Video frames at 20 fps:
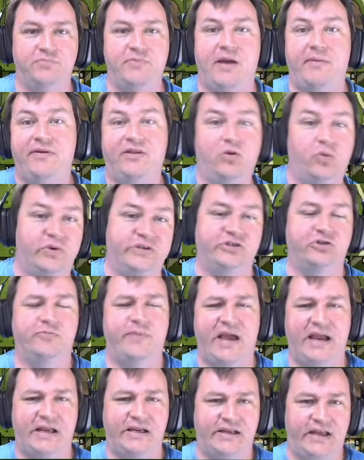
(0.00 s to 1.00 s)
Maybe the wizard
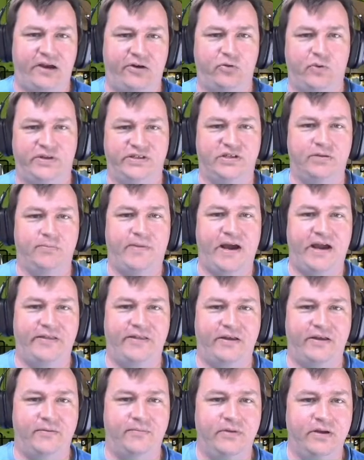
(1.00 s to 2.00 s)
back in town wants to buy
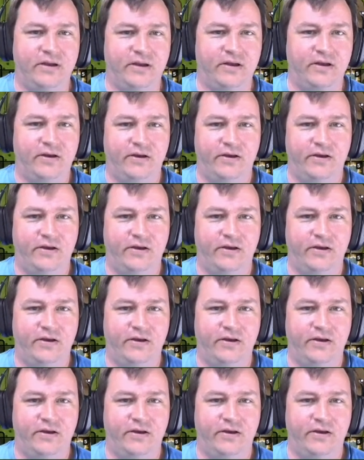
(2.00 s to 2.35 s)
them.